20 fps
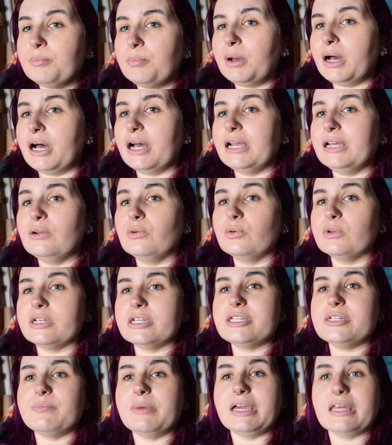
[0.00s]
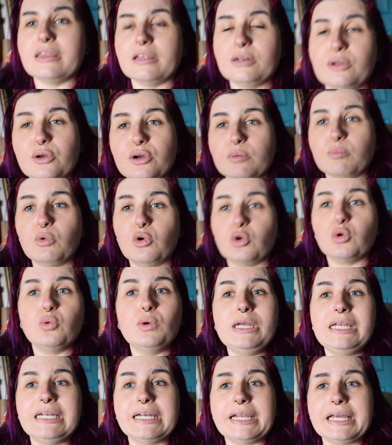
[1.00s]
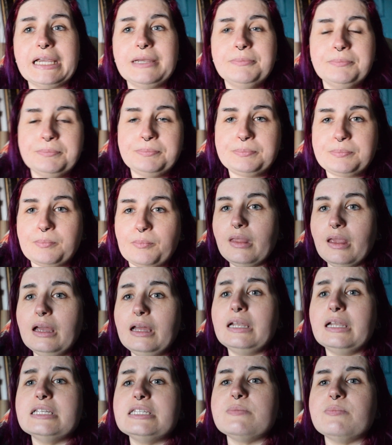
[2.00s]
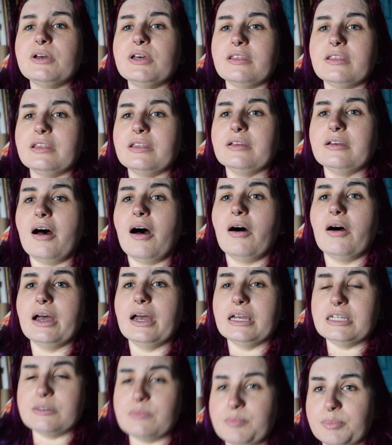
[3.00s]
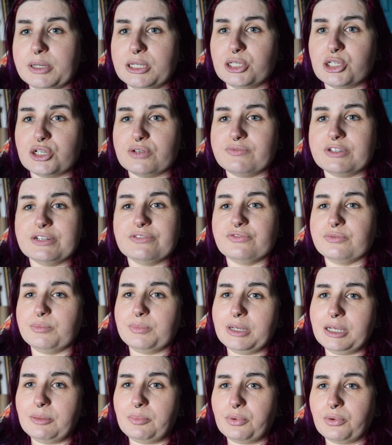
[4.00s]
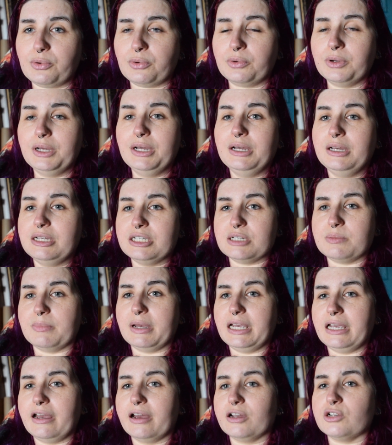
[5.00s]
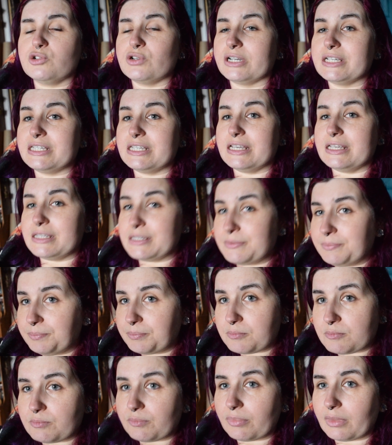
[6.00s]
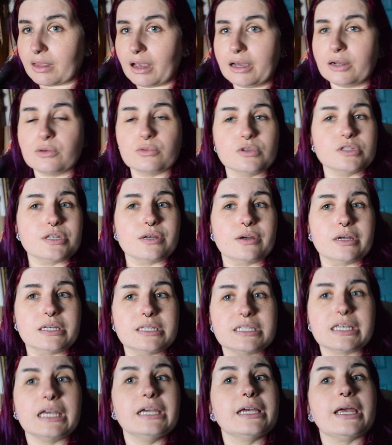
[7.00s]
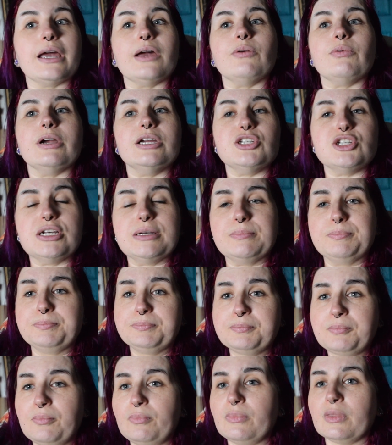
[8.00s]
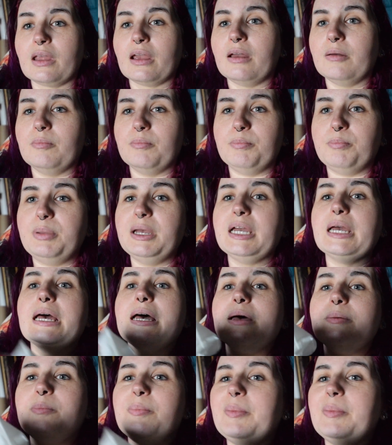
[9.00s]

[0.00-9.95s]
But in order to make the look more queenly, Elizabeth hired a bunch of different people to make her dresses and also her skincare regime bigger,